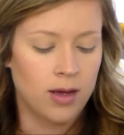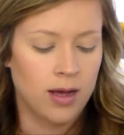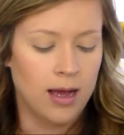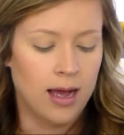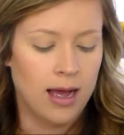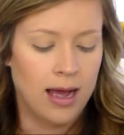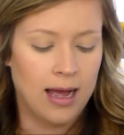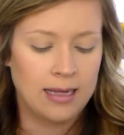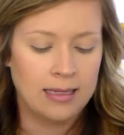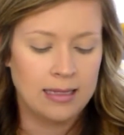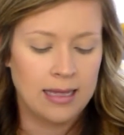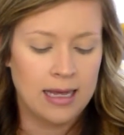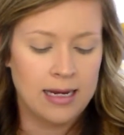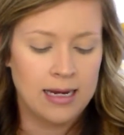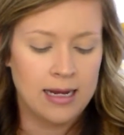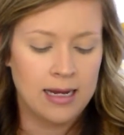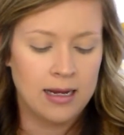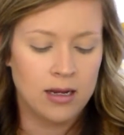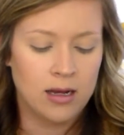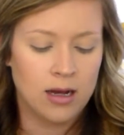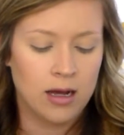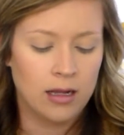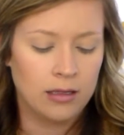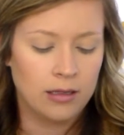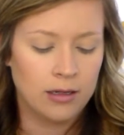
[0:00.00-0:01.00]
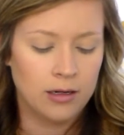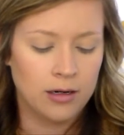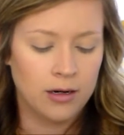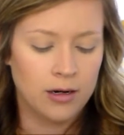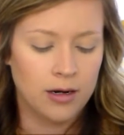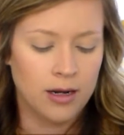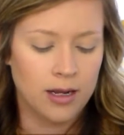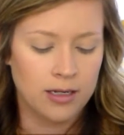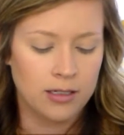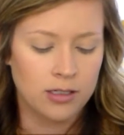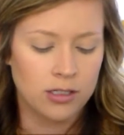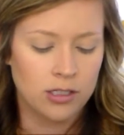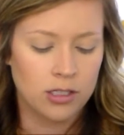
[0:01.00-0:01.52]
highlighting color,
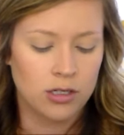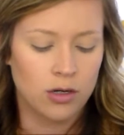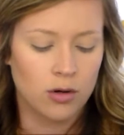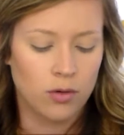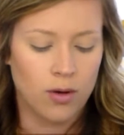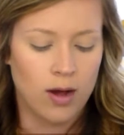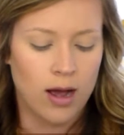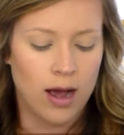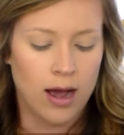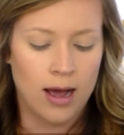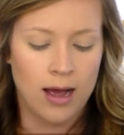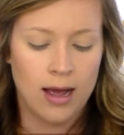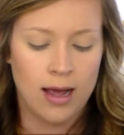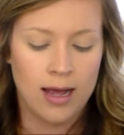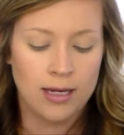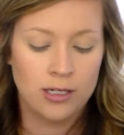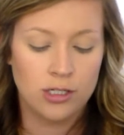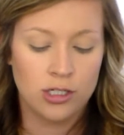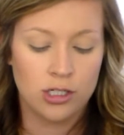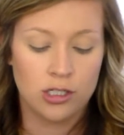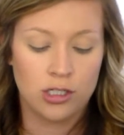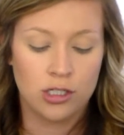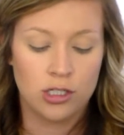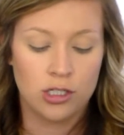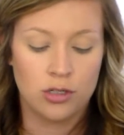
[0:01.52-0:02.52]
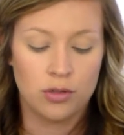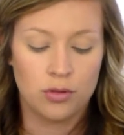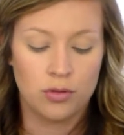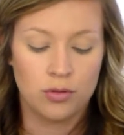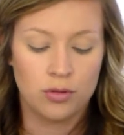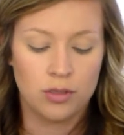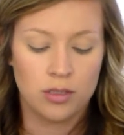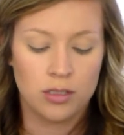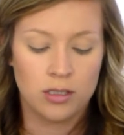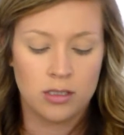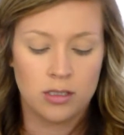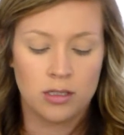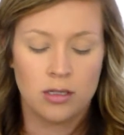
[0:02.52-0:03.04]
and so I just
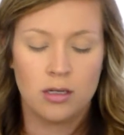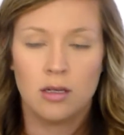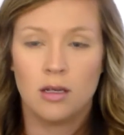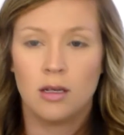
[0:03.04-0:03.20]
use